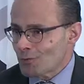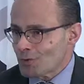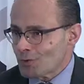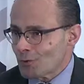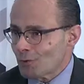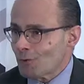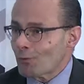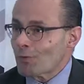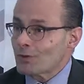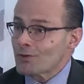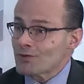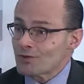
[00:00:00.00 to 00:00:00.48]

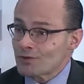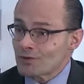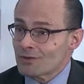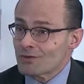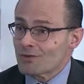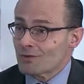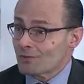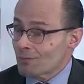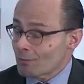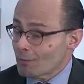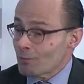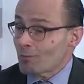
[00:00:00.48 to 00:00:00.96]
always
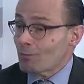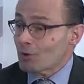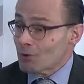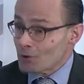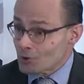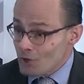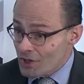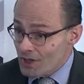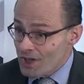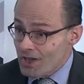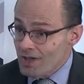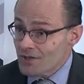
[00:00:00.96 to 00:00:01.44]
will
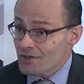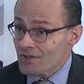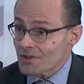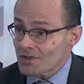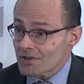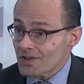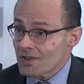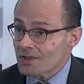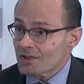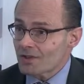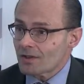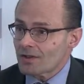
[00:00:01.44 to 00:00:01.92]
change,
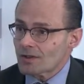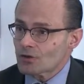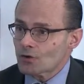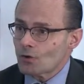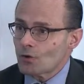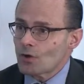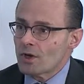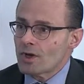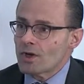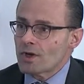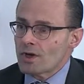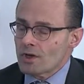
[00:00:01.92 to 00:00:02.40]
etc. So
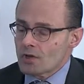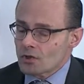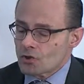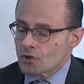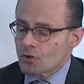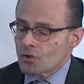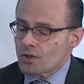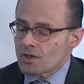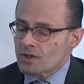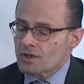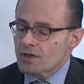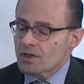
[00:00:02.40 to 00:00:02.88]

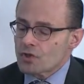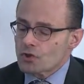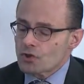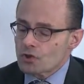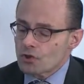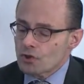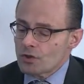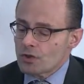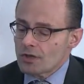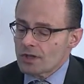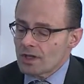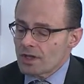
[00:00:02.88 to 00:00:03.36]
it's a
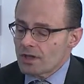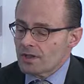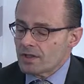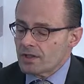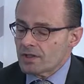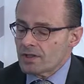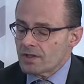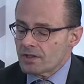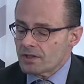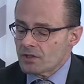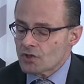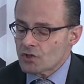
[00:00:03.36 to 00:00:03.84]
journey, and
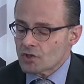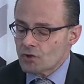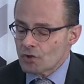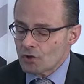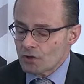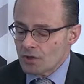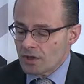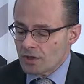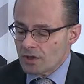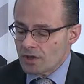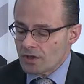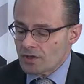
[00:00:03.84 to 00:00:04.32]
this
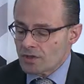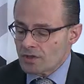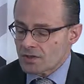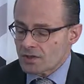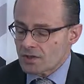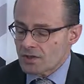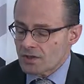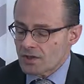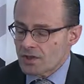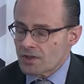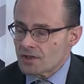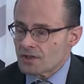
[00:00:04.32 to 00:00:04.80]
journey
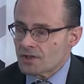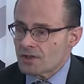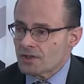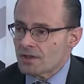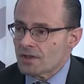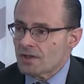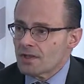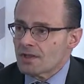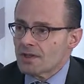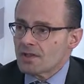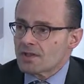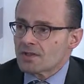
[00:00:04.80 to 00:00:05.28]
needs
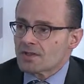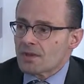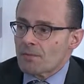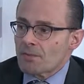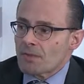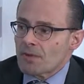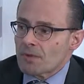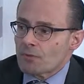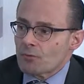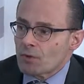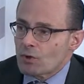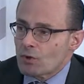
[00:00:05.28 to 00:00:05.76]

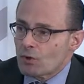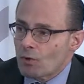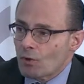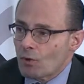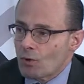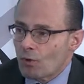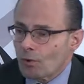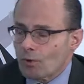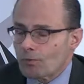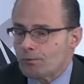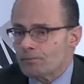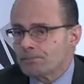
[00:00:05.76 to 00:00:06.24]
something we
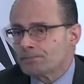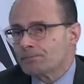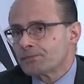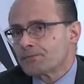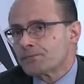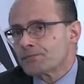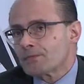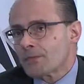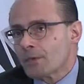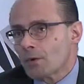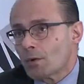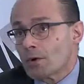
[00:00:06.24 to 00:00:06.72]
call,
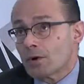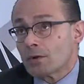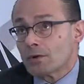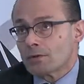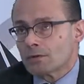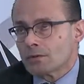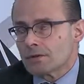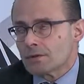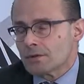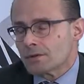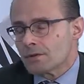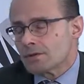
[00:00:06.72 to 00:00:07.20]
well,
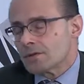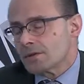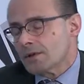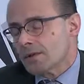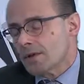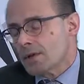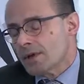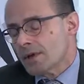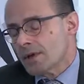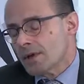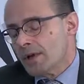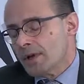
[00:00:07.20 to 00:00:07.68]

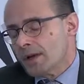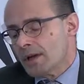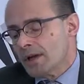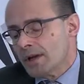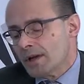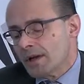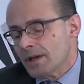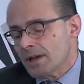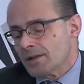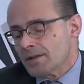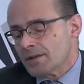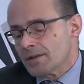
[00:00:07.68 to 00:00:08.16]

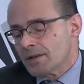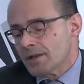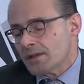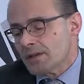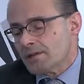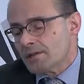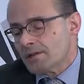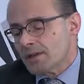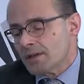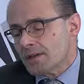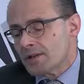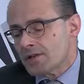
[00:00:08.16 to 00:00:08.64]

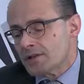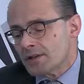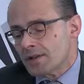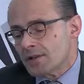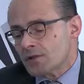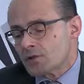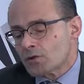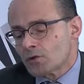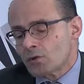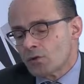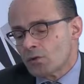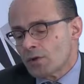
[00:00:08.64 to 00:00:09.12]

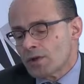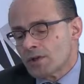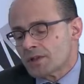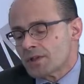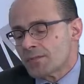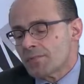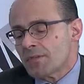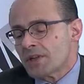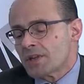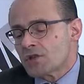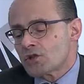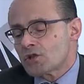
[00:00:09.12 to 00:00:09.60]
it's a
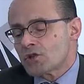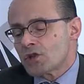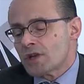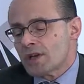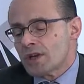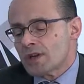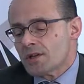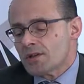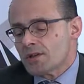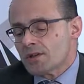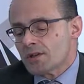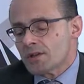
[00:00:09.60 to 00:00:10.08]
big
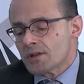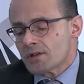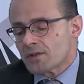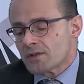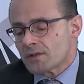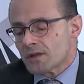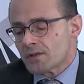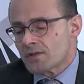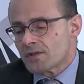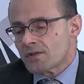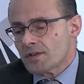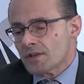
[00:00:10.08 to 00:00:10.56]
change in the
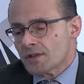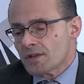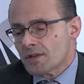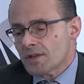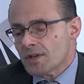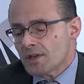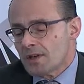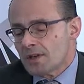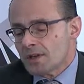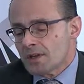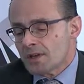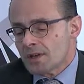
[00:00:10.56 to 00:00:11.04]
sense that
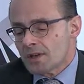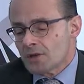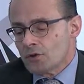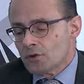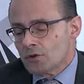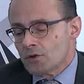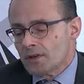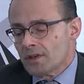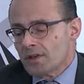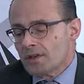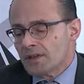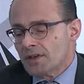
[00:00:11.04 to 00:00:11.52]
the
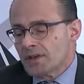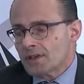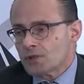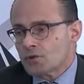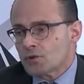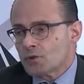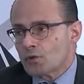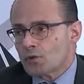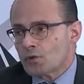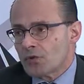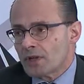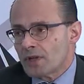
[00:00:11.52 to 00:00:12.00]
utility has
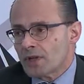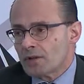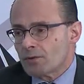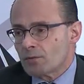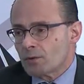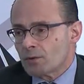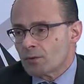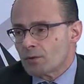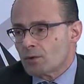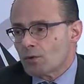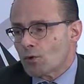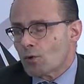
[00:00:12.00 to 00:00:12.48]
to create
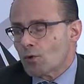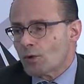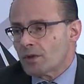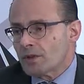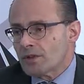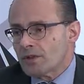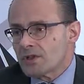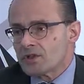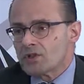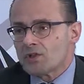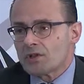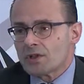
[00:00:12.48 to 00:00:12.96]
what we call a
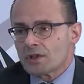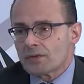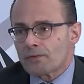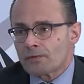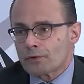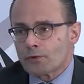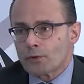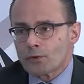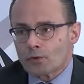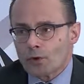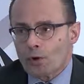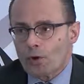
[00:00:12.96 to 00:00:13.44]
digital
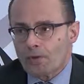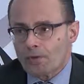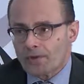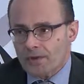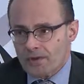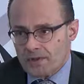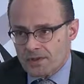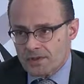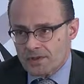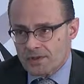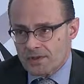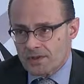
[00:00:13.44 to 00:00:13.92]
front
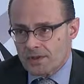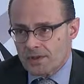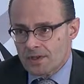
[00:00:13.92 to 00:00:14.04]
office.